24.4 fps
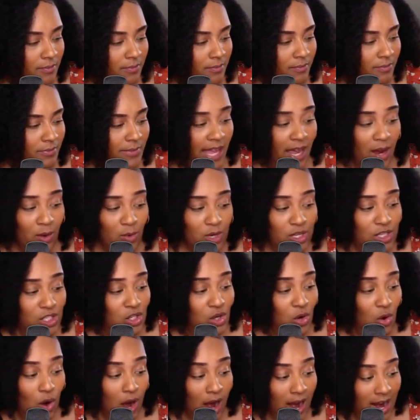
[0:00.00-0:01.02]
That was
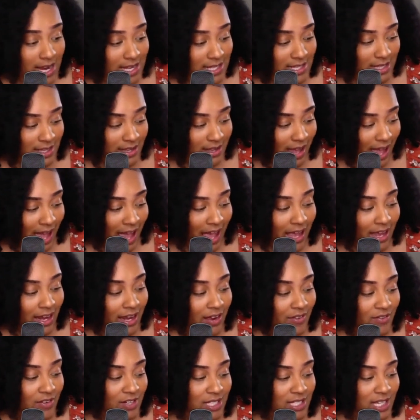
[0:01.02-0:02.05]
crazy. I ain't
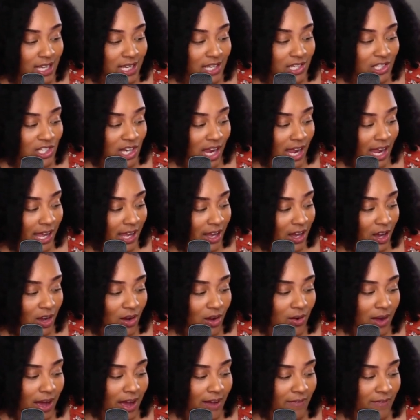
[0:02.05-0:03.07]
never seen
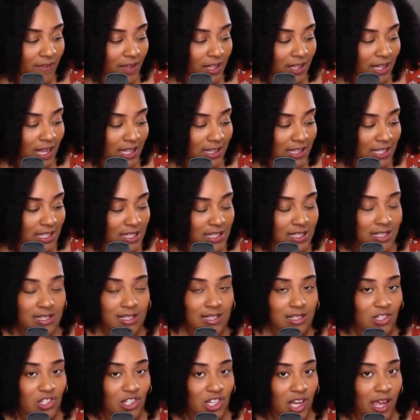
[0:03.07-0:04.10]
Django. I feel like this is
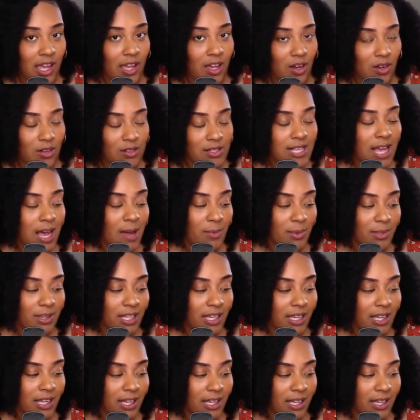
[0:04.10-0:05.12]
a Django type of
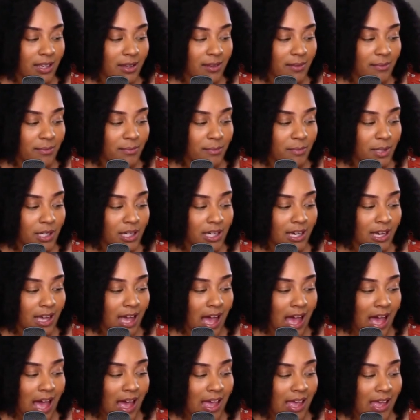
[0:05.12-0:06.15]
thing, but
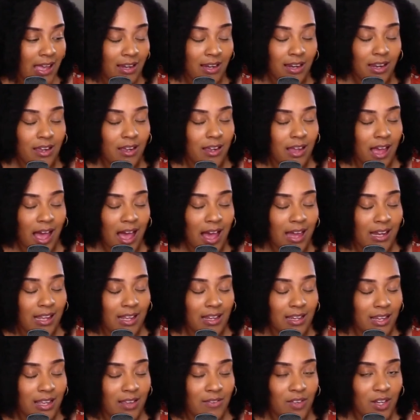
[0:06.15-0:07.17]
I
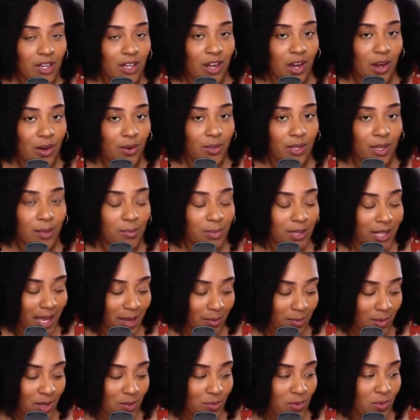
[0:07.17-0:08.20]
didn't even know that
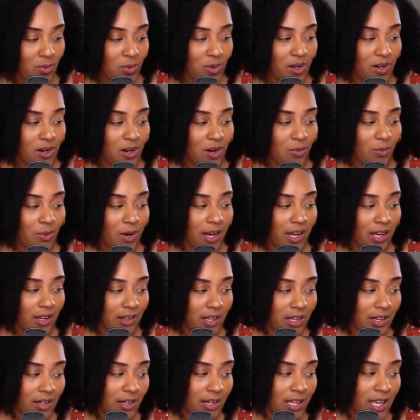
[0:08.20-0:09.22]
black people were
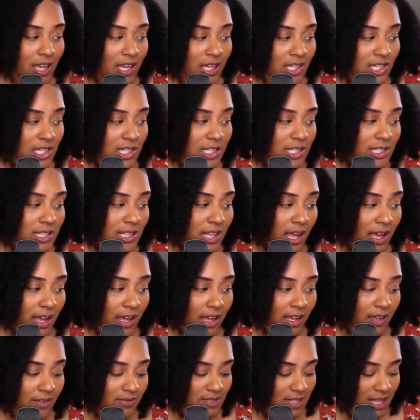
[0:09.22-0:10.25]
around here catching
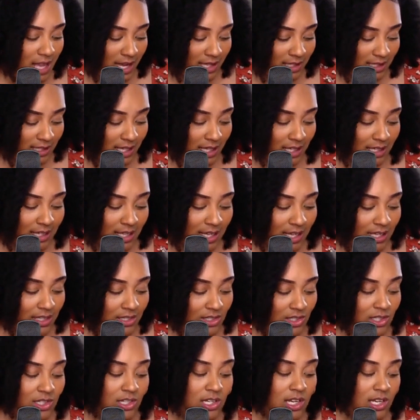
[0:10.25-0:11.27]
slaves like that. That
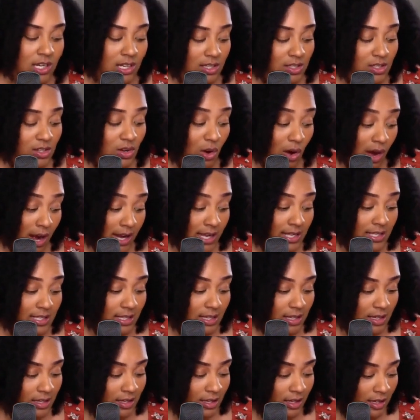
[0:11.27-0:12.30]
shit is
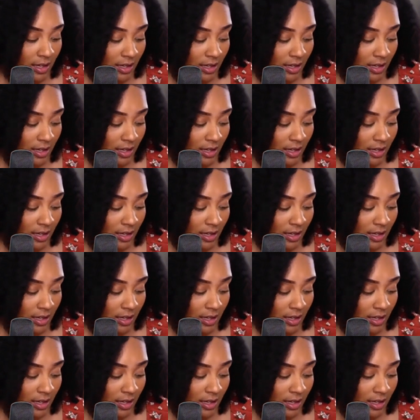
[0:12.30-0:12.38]
crazy.